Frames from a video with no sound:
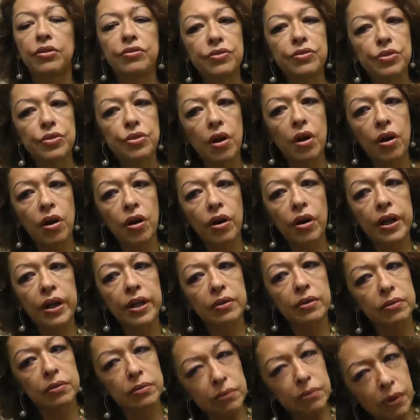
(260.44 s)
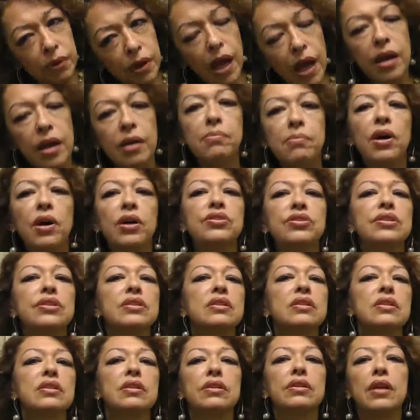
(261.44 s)
you've tried, and I might
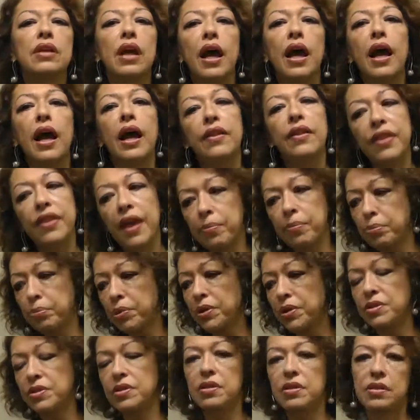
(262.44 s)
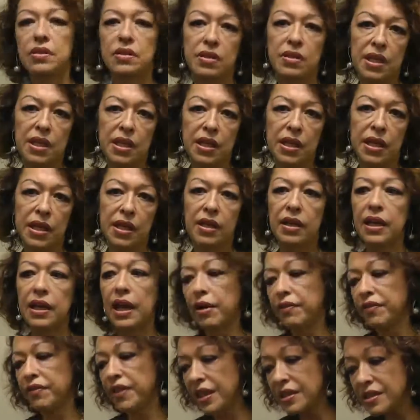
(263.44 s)
just, that person's thinking.
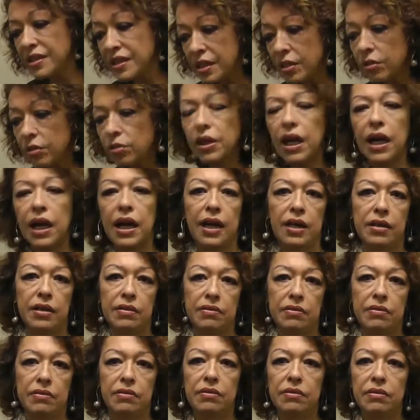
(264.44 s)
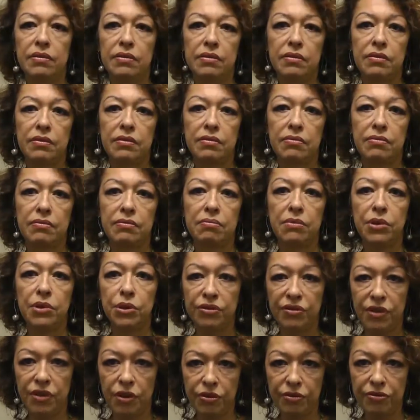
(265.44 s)
Now, if they still can't
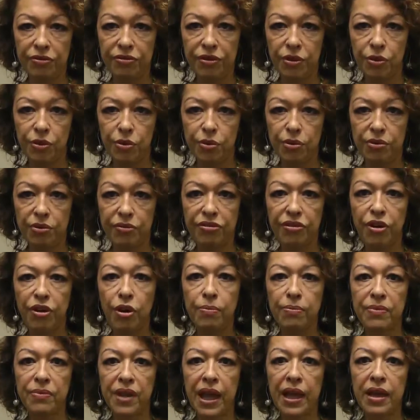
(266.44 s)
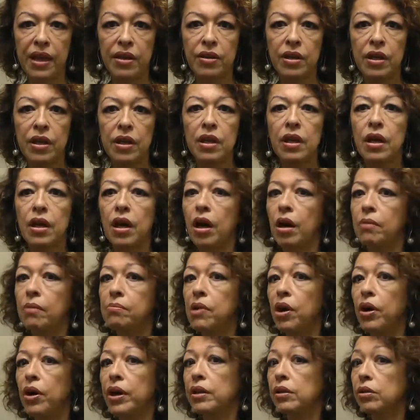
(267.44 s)
move on forward from that, I
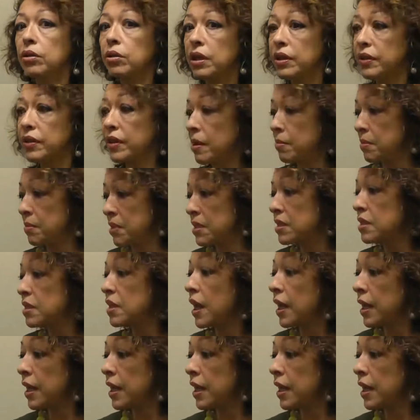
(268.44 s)
might look at them and